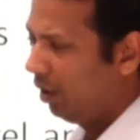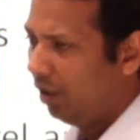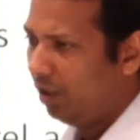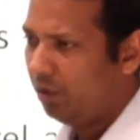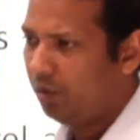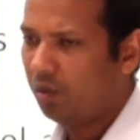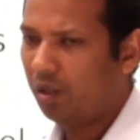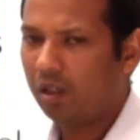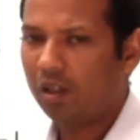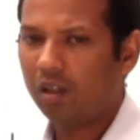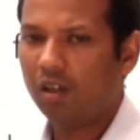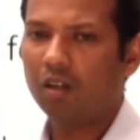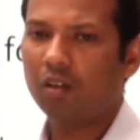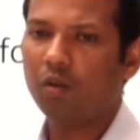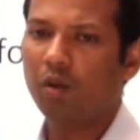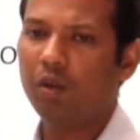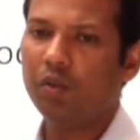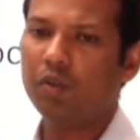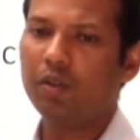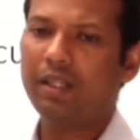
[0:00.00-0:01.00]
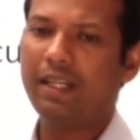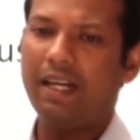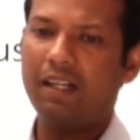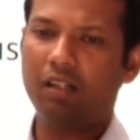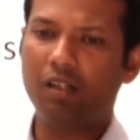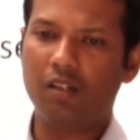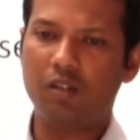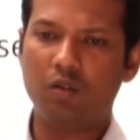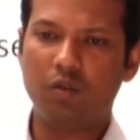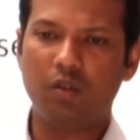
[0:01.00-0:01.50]
You are not going to
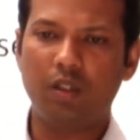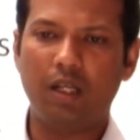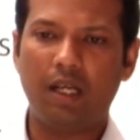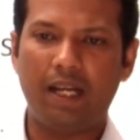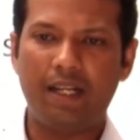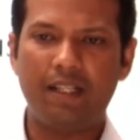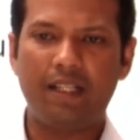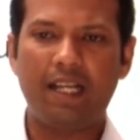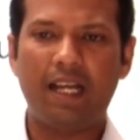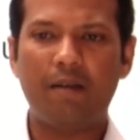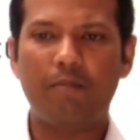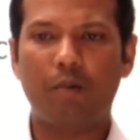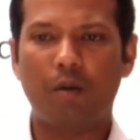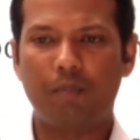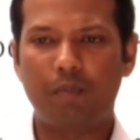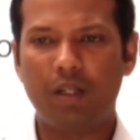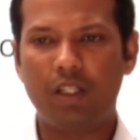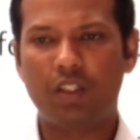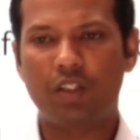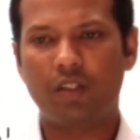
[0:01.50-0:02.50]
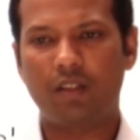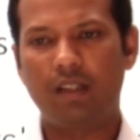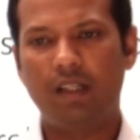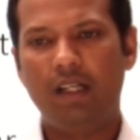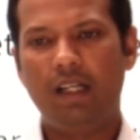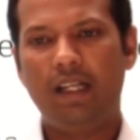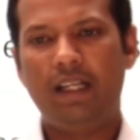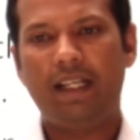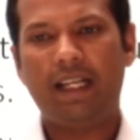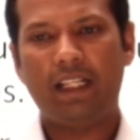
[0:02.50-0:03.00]
cater to the entire population,
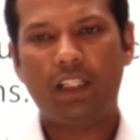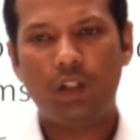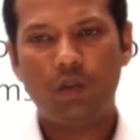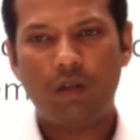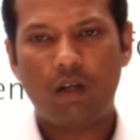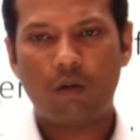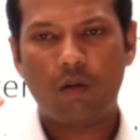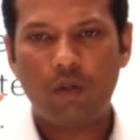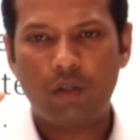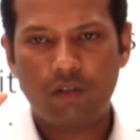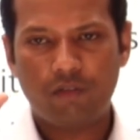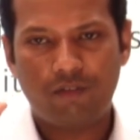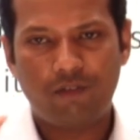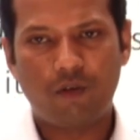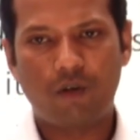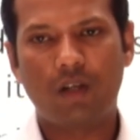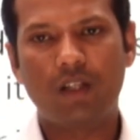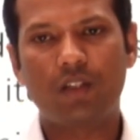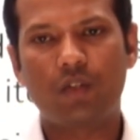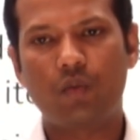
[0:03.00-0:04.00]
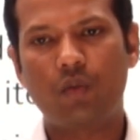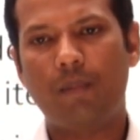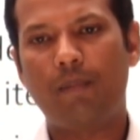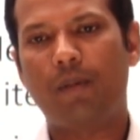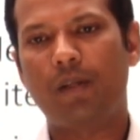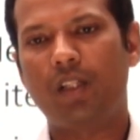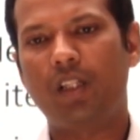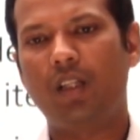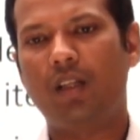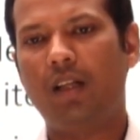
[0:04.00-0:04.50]
rather you are going to focus to a
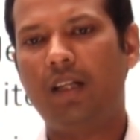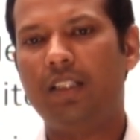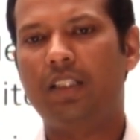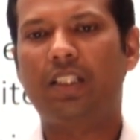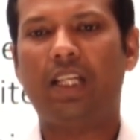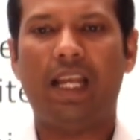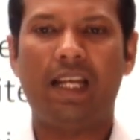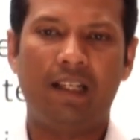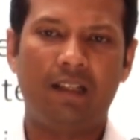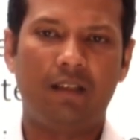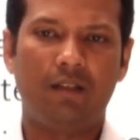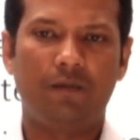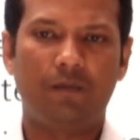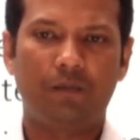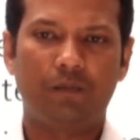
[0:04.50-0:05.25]
particular channel.